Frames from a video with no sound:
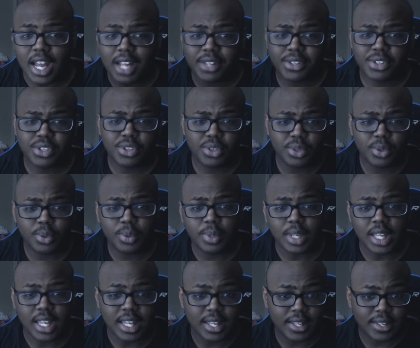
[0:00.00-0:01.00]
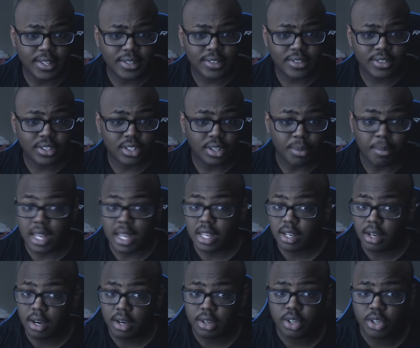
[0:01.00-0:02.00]
Natsu is the
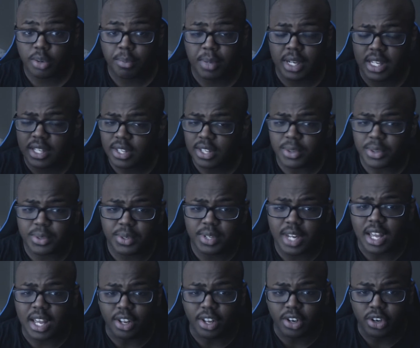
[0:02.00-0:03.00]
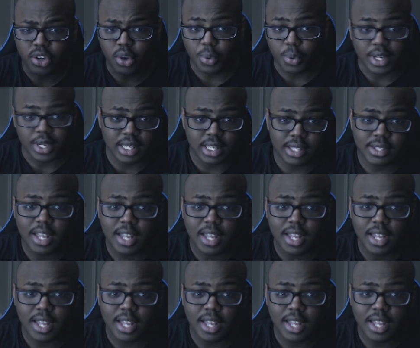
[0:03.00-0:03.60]
main character, but he's also not annoying.